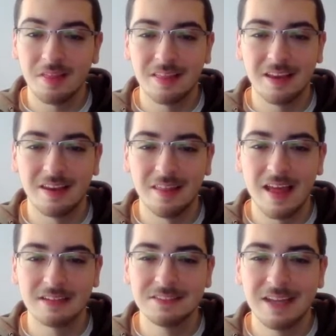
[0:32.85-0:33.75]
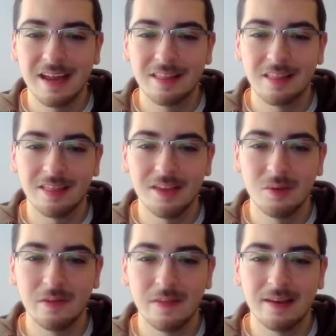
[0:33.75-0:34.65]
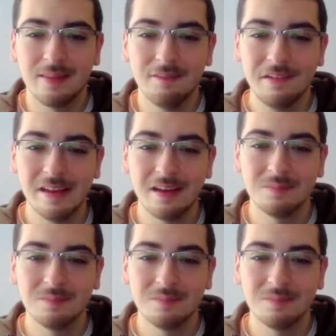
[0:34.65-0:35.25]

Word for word: let's get into the action, guys. I'll see you at the end of the video.